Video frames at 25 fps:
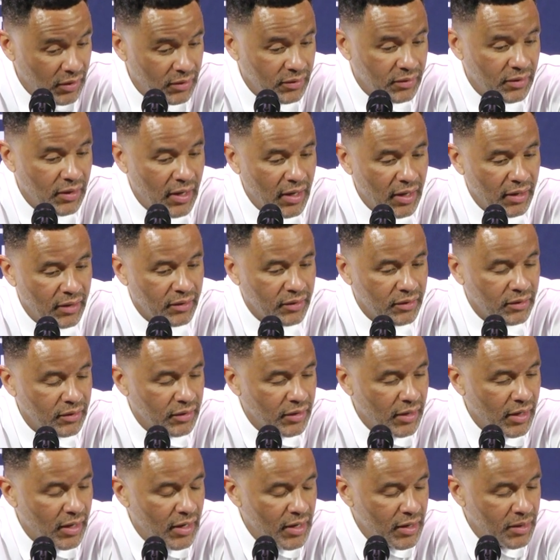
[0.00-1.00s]
had a
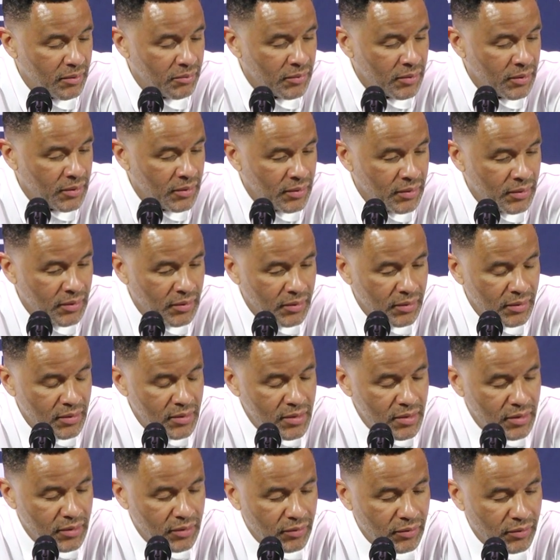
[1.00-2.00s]
good game,
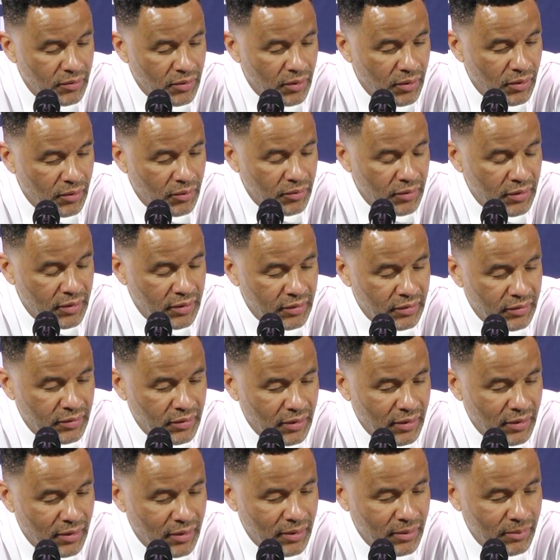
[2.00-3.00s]
you know, and,
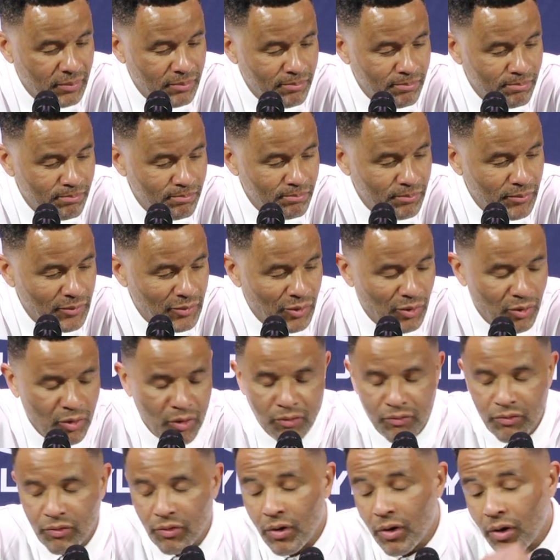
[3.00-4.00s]
you know,
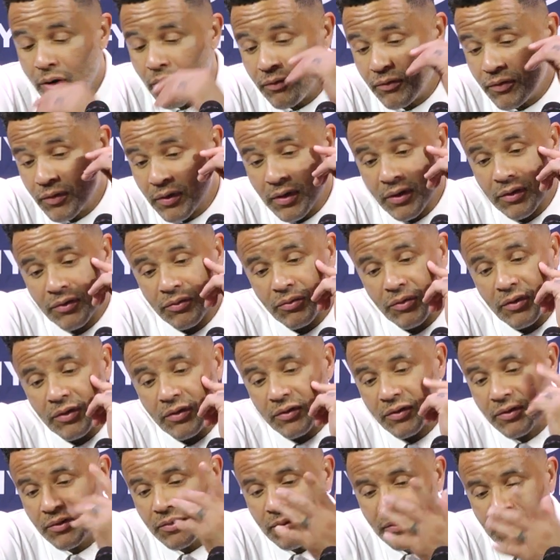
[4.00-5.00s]
overall for us, we
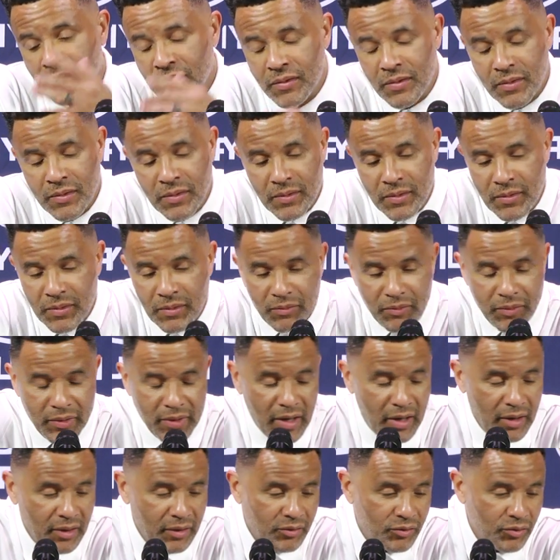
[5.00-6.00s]

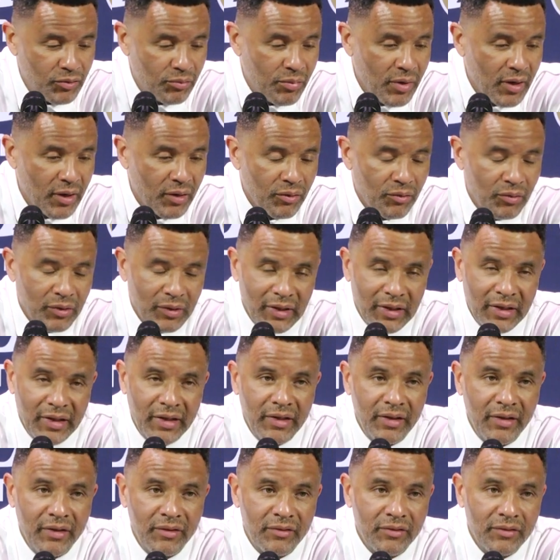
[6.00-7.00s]
got to do better with
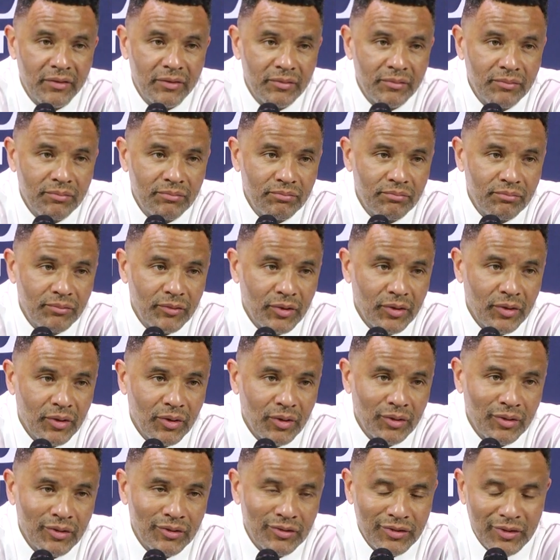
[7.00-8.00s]
leads. You
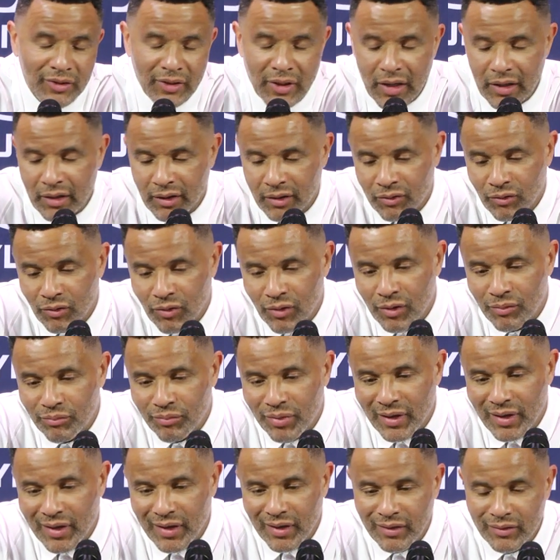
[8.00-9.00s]
know, it's a lot of growing
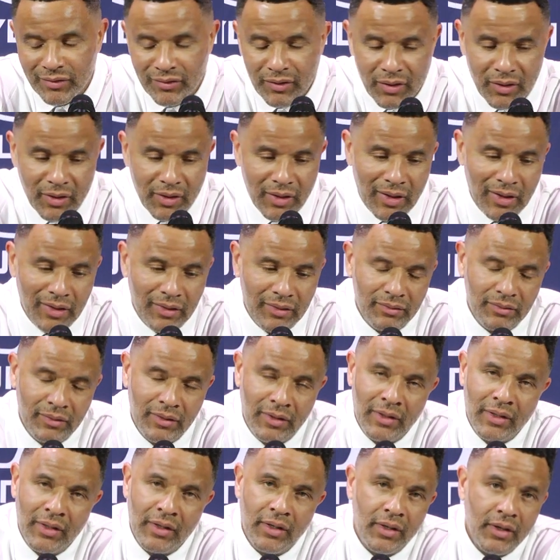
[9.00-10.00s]
pains. I
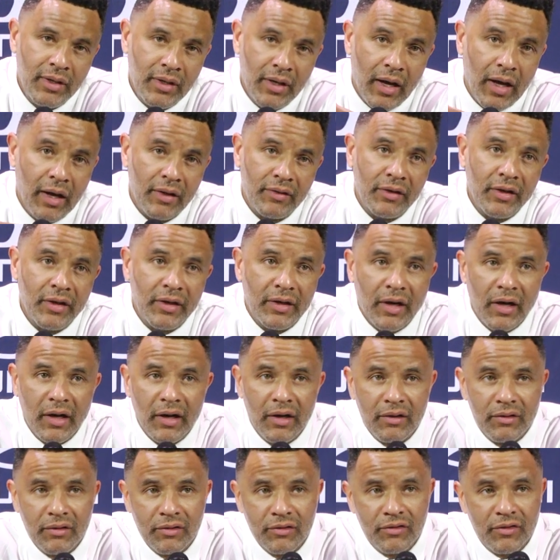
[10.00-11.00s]
think
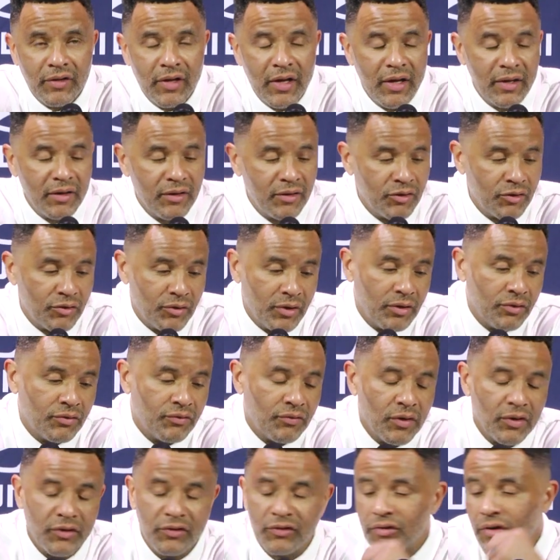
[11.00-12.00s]
I understand it as
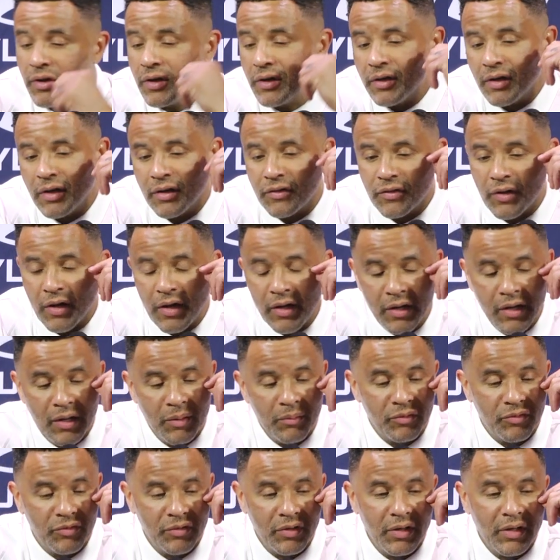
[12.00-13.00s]
frustrated as I
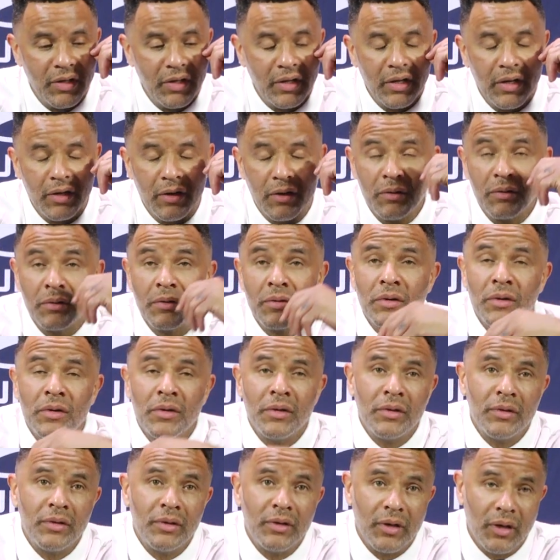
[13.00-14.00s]
am sitting here
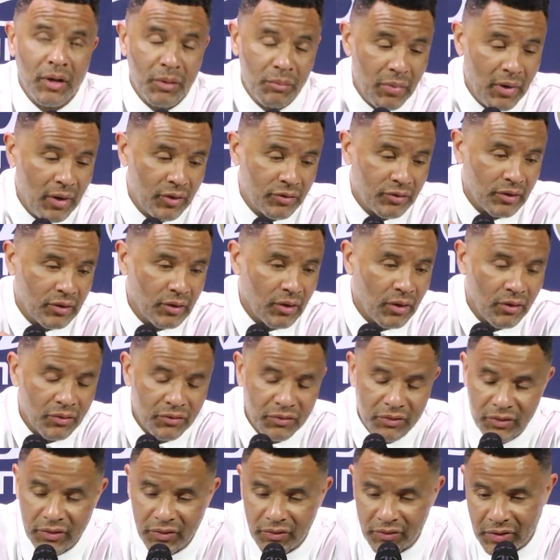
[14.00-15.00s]
about the
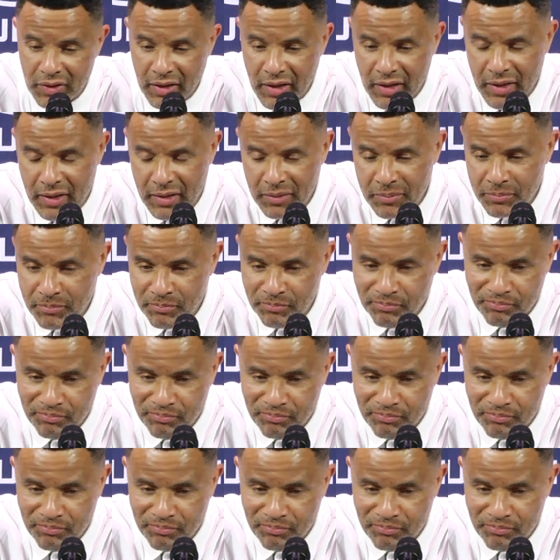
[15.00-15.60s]
loss of this game.